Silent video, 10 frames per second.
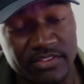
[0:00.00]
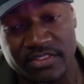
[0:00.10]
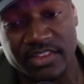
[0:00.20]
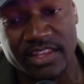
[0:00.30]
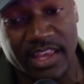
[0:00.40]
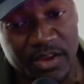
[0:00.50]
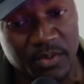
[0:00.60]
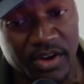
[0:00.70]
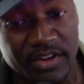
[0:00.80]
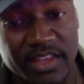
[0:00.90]
And since they can't
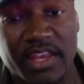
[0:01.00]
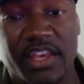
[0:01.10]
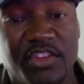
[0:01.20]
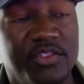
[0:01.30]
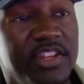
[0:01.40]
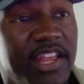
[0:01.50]
walk, you need